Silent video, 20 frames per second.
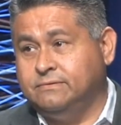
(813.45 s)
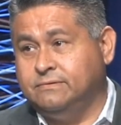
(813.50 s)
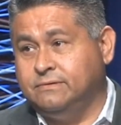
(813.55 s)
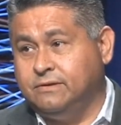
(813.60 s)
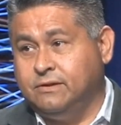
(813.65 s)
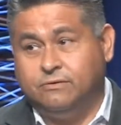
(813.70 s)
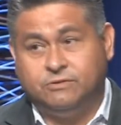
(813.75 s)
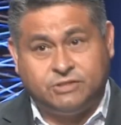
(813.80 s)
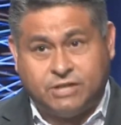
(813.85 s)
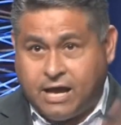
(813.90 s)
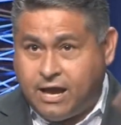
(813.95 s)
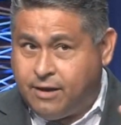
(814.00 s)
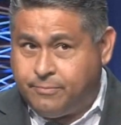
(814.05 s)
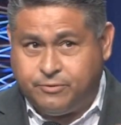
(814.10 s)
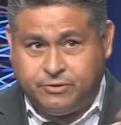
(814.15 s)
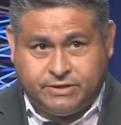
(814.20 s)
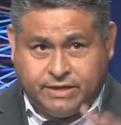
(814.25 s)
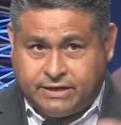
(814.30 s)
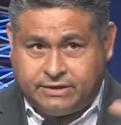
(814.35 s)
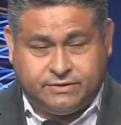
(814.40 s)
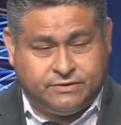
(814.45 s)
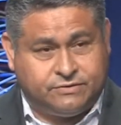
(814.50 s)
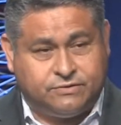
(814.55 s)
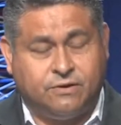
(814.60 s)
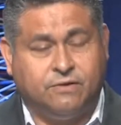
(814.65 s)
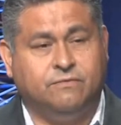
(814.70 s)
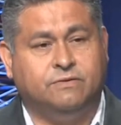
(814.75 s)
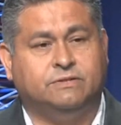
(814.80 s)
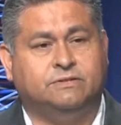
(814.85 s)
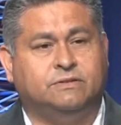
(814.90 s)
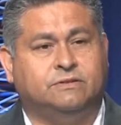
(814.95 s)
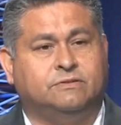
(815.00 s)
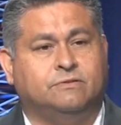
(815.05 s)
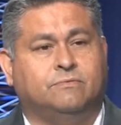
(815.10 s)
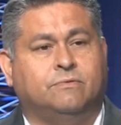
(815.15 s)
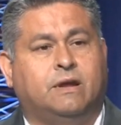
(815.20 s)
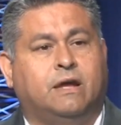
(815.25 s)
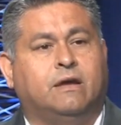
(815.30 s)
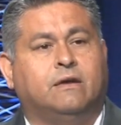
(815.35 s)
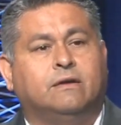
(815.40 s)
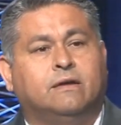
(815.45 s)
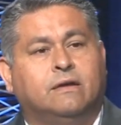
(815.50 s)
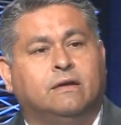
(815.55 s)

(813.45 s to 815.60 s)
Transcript: No child protective services around.